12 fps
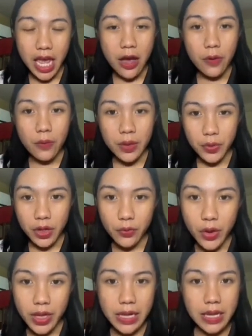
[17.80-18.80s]
1.1
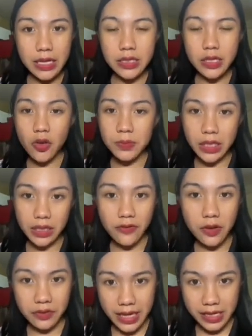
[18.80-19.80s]
is the objective
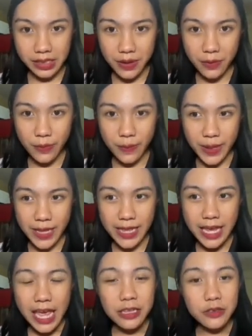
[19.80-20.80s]
of the experiment
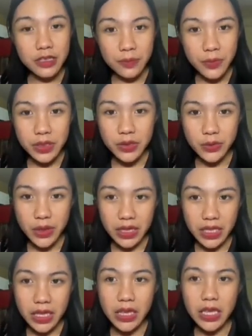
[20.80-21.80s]
to demonstrate
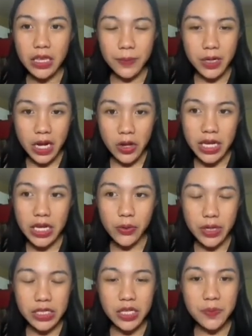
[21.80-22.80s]
Bernoulli
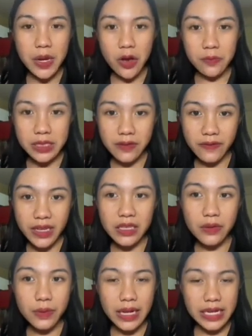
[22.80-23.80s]
equation by observing the
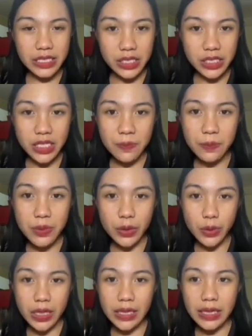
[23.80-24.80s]
relationship
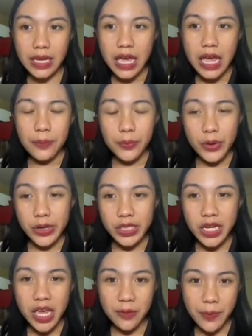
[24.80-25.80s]
between pressure
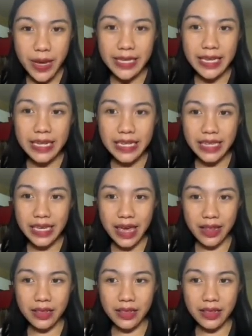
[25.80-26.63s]
head and kinetic head.